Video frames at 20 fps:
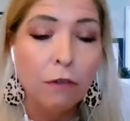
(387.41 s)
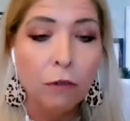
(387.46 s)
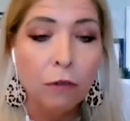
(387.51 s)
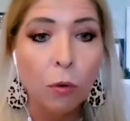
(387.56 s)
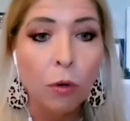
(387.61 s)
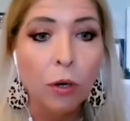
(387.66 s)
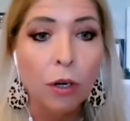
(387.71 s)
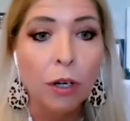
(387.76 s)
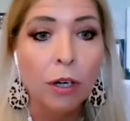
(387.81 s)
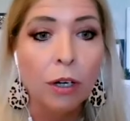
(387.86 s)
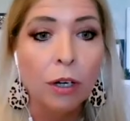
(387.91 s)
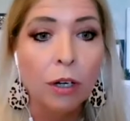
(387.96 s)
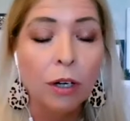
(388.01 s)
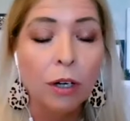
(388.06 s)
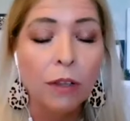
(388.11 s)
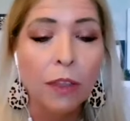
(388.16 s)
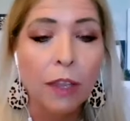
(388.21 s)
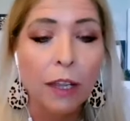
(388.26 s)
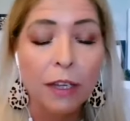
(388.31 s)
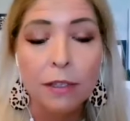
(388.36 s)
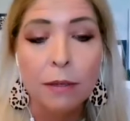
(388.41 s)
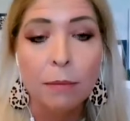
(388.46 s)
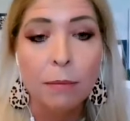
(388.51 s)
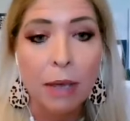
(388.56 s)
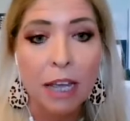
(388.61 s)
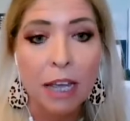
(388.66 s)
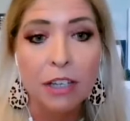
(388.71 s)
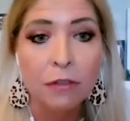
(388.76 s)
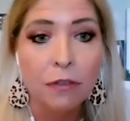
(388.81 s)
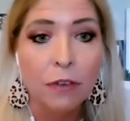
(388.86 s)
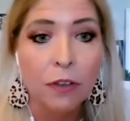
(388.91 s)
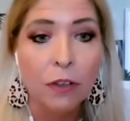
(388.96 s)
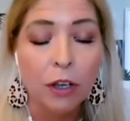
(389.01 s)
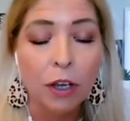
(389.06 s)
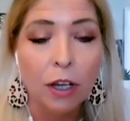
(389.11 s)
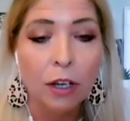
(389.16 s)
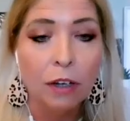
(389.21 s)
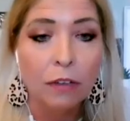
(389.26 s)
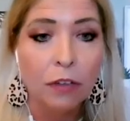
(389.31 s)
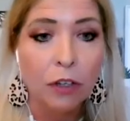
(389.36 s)
for that is a match for the
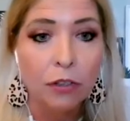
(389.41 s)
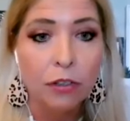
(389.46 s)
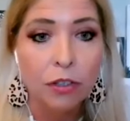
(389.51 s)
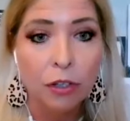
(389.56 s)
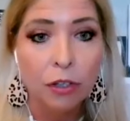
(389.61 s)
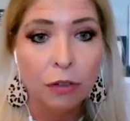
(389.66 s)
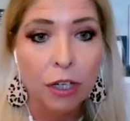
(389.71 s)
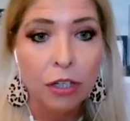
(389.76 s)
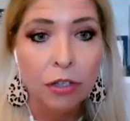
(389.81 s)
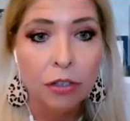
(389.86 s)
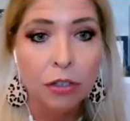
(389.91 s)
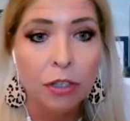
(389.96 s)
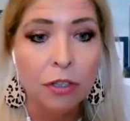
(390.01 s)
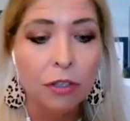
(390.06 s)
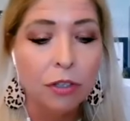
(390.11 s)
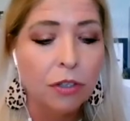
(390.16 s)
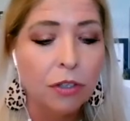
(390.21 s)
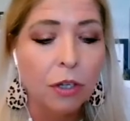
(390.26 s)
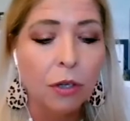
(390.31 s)
God of all generations.